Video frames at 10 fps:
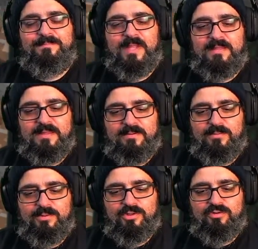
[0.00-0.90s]
I think
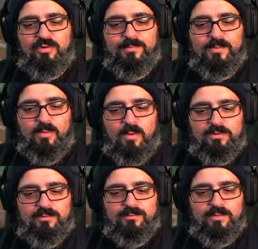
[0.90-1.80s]
we'll just drop the
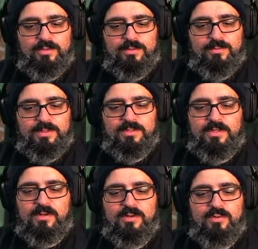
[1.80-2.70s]
walls first, but it's
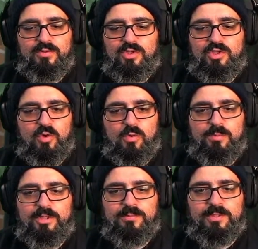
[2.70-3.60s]
going to use so
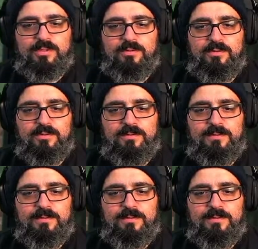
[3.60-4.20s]
much material.